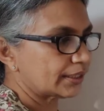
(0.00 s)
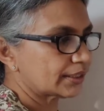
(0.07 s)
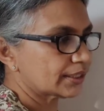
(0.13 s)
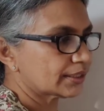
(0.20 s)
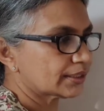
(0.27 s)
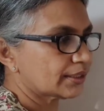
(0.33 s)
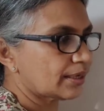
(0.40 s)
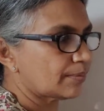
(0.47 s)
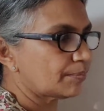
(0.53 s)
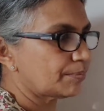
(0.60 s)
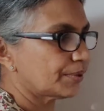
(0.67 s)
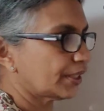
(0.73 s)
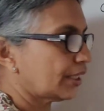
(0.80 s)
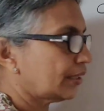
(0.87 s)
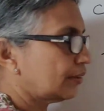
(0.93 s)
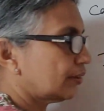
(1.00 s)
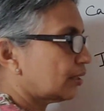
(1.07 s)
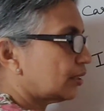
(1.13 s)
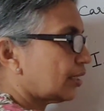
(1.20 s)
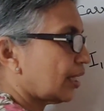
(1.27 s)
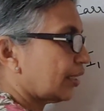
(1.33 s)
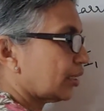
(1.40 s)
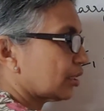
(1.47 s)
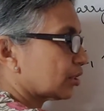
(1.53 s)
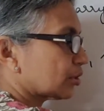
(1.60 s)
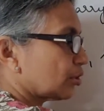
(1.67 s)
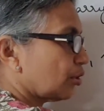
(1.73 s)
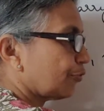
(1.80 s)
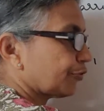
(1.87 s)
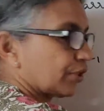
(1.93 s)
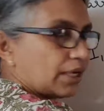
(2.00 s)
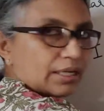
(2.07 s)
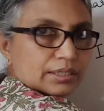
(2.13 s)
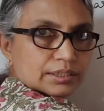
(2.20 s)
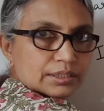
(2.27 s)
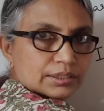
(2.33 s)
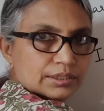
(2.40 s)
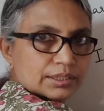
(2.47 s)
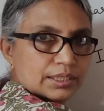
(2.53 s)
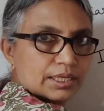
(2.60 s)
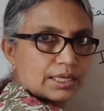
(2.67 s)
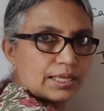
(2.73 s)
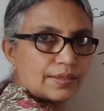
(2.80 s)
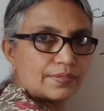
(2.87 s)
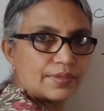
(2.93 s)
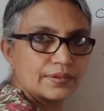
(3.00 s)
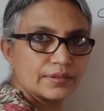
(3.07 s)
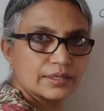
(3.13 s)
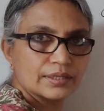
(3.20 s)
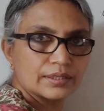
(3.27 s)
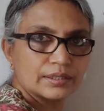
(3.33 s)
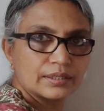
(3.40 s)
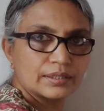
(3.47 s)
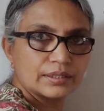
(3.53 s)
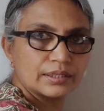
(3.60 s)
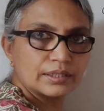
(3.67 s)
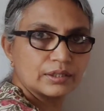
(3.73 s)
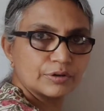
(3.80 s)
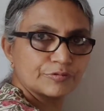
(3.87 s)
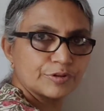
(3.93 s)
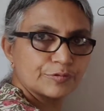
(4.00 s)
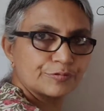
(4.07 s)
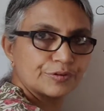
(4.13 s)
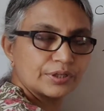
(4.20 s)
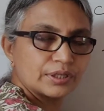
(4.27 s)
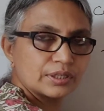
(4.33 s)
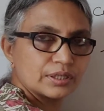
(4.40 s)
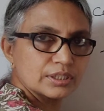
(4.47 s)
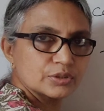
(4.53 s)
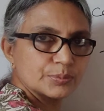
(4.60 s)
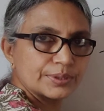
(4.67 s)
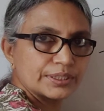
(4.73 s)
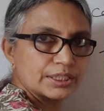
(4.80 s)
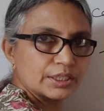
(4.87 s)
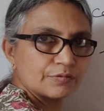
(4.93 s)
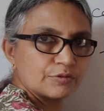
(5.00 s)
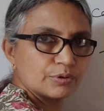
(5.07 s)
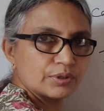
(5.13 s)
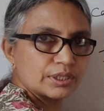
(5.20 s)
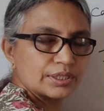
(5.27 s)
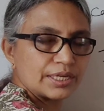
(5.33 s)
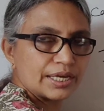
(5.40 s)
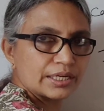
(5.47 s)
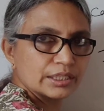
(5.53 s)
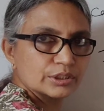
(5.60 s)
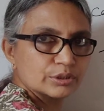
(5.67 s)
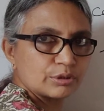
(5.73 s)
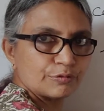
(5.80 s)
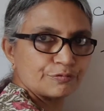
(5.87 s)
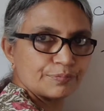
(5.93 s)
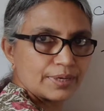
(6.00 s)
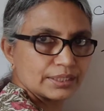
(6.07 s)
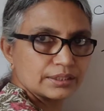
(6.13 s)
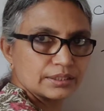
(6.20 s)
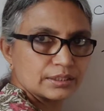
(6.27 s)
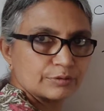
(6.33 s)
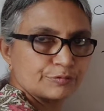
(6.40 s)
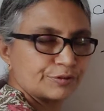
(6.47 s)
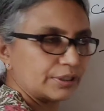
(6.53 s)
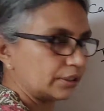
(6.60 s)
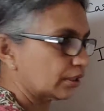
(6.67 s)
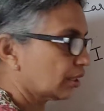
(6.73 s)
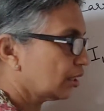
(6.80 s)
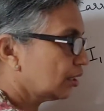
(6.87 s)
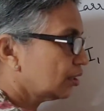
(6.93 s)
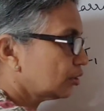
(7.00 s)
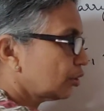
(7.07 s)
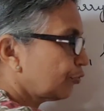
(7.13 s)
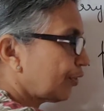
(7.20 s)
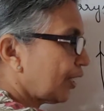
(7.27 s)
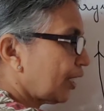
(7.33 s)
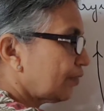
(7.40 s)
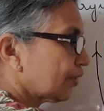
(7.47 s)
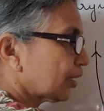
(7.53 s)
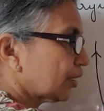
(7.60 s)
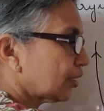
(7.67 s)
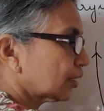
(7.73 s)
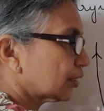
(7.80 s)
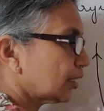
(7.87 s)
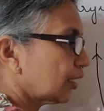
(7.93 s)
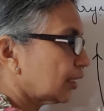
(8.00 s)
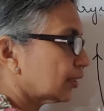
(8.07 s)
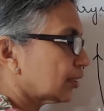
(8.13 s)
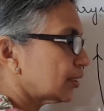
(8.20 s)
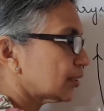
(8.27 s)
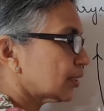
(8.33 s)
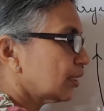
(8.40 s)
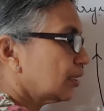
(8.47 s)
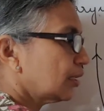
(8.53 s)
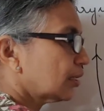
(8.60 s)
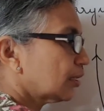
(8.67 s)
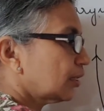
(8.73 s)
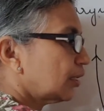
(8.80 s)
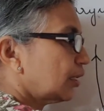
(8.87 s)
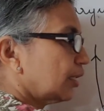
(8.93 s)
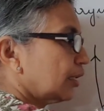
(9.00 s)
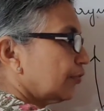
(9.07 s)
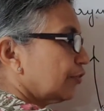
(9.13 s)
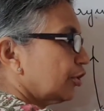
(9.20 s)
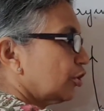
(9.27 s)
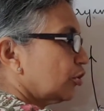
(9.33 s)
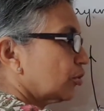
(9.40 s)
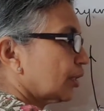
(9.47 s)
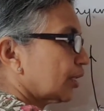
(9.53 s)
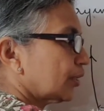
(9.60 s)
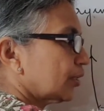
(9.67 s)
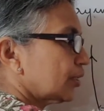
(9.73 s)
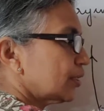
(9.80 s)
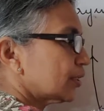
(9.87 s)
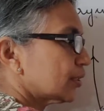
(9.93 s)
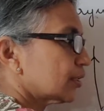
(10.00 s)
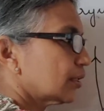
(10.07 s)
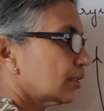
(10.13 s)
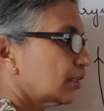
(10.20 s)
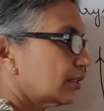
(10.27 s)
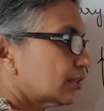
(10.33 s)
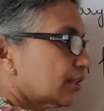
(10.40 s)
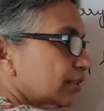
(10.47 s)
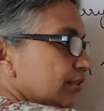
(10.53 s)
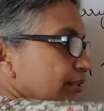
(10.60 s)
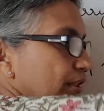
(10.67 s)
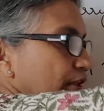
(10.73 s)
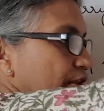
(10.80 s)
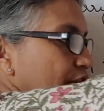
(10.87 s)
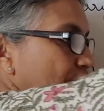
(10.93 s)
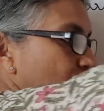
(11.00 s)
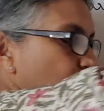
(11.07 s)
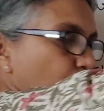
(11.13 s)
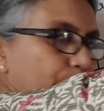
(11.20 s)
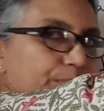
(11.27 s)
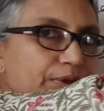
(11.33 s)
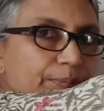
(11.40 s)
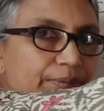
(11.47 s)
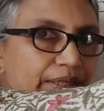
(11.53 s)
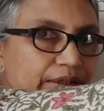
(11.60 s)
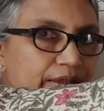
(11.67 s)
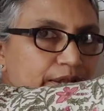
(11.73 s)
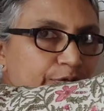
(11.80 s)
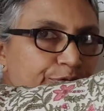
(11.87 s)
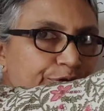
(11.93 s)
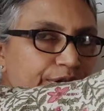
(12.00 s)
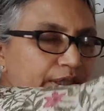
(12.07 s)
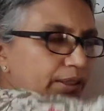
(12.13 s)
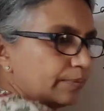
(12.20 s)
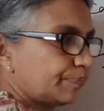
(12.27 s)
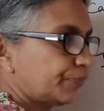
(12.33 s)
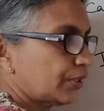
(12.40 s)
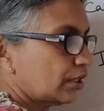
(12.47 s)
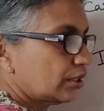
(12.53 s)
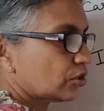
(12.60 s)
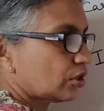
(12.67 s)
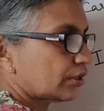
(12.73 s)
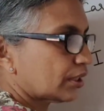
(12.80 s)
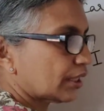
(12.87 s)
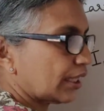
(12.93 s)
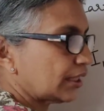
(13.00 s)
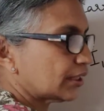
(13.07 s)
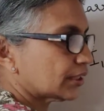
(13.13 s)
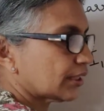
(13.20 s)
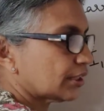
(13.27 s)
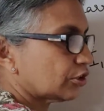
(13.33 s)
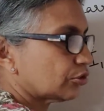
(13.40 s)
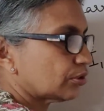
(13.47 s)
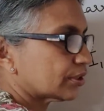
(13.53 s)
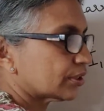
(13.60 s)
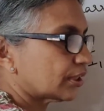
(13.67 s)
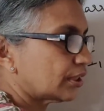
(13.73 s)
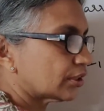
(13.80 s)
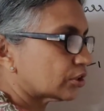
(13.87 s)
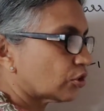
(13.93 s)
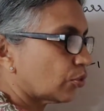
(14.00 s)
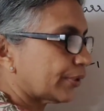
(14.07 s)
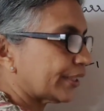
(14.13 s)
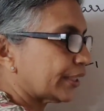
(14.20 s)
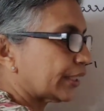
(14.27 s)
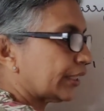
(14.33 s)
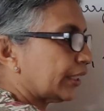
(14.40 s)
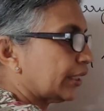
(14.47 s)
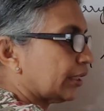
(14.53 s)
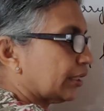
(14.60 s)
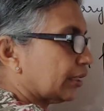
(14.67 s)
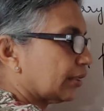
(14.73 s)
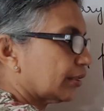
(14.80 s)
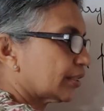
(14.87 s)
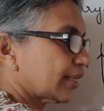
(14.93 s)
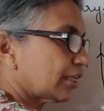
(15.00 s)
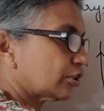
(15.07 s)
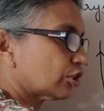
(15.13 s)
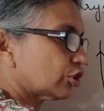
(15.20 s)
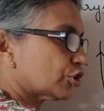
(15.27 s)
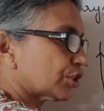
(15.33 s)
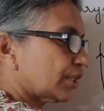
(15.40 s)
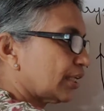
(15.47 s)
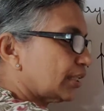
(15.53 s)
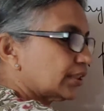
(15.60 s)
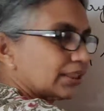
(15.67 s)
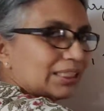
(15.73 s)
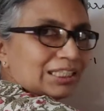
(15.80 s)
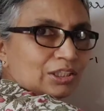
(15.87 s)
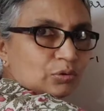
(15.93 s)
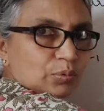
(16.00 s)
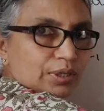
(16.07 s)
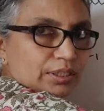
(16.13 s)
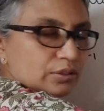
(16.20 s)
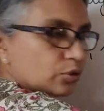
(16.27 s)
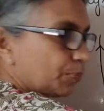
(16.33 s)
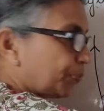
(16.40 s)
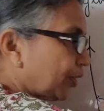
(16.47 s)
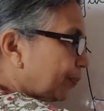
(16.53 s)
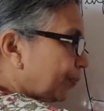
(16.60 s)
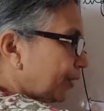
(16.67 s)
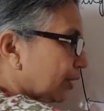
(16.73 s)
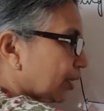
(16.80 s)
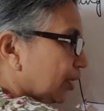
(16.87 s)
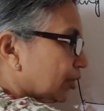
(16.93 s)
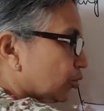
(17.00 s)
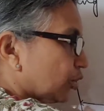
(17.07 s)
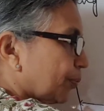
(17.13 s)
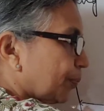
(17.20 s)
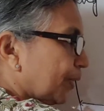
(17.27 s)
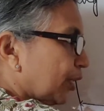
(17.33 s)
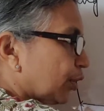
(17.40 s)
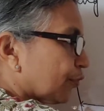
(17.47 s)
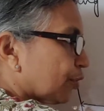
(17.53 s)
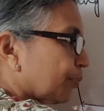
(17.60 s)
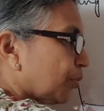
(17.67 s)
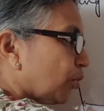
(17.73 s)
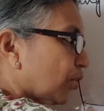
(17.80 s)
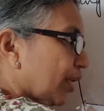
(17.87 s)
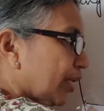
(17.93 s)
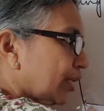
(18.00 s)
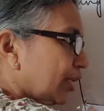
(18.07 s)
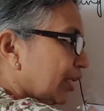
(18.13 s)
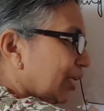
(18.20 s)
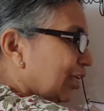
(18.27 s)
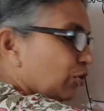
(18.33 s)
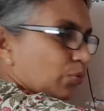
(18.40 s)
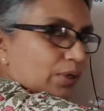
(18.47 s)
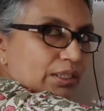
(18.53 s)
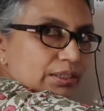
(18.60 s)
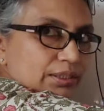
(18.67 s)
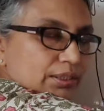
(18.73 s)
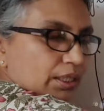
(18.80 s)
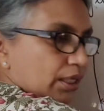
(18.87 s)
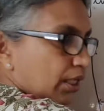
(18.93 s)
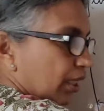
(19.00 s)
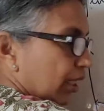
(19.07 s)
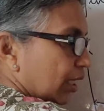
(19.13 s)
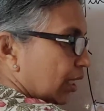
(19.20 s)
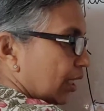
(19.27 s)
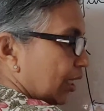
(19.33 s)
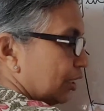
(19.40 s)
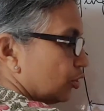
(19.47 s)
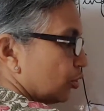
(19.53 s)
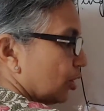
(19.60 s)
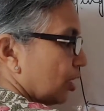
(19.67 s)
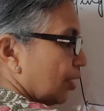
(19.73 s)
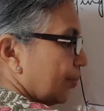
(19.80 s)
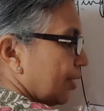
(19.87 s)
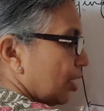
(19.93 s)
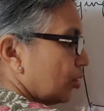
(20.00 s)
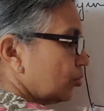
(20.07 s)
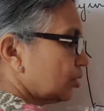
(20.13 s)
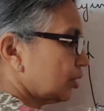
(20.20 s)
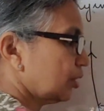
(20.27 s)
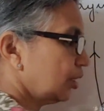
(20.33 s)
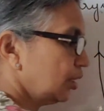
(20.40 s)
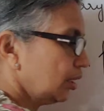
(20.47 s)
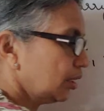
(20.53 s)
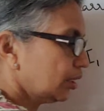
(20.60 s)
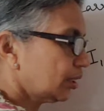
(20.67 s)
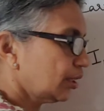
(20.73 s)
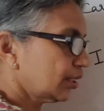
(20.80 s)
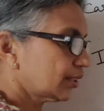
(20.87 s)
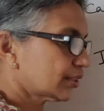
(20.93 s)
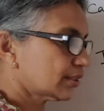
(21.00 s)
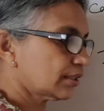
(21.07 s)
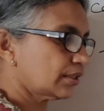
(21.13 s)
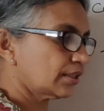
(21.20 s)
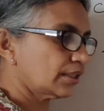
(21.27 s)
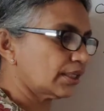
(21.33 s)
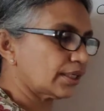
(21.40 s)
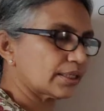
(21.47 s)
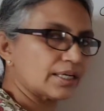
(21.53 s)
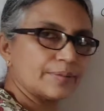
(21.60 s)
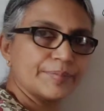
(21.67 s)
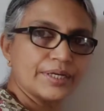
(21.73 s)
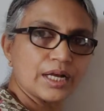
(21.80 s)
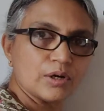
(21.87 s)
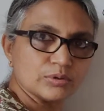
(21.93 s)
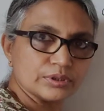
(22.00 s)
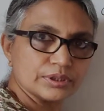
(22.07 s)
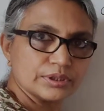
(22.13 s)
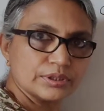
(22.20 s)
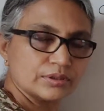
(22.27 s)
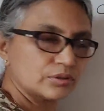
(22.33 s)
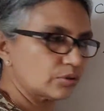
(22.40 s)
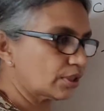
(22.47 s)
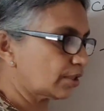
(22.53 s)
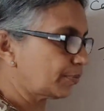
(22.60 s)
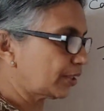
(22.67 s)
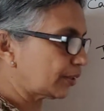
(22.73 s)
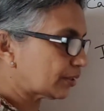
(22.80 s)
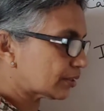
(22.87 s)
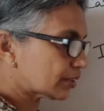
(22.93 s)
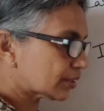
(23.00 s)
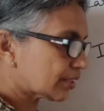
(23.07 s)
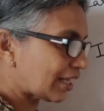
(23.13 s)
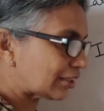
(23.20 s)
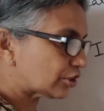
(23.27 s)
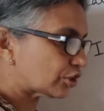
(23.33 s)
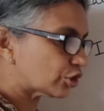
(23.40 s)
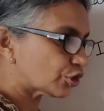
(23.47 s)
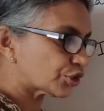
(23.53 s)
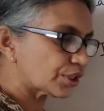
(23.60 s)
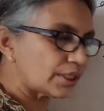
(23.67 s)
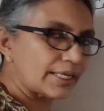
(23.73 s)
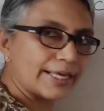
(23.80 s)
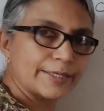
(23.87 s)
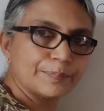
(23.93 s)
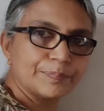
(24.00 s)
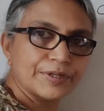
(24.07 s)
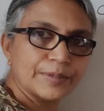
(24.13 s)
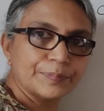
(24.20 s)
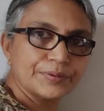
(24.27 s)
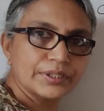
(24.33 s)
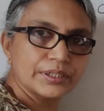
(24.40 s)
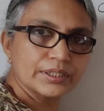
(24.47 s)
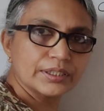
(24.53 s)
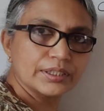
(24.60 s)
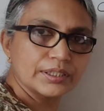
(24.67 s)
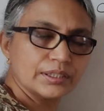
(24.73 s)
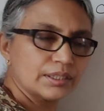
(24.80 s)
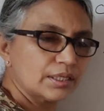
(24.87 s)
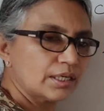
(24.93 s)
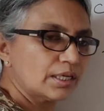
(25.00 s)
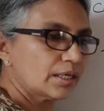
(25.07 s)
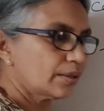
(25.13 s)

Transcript: the thumb in the direction of current, then the curling of the fingers will give you the direction of magnetic field. So if I have a conductor like this, curling, when you look at this, it's a circular loop, the magnetic field. So on the right side, you will see it's going in, tangential and inwards. So perpendicular to the plane of the board and inwards. As you come out, here it's turning and coming out. So it will be tangential and perpendicular